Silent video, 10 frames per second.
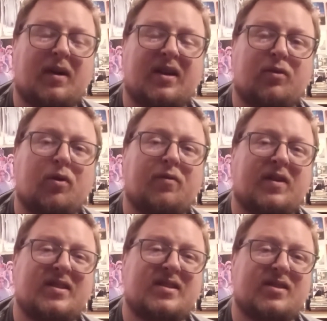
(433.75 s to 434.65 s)
I don't know if
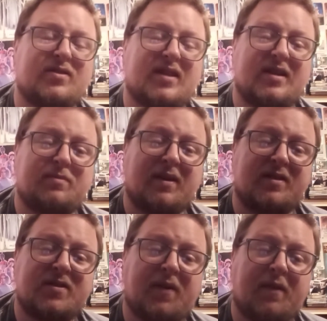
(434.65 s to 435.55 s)
I still say it's my
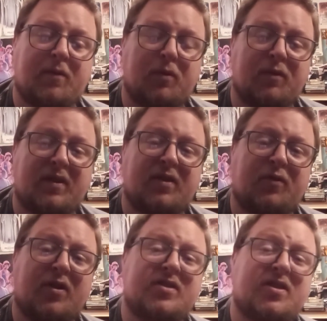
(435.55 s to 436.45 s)
least favorite movie in the
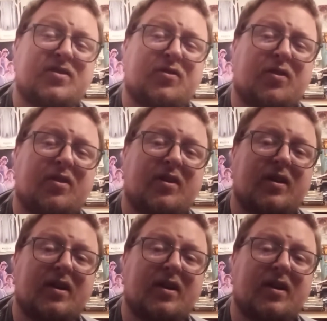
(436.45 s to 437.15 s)
franchise or not.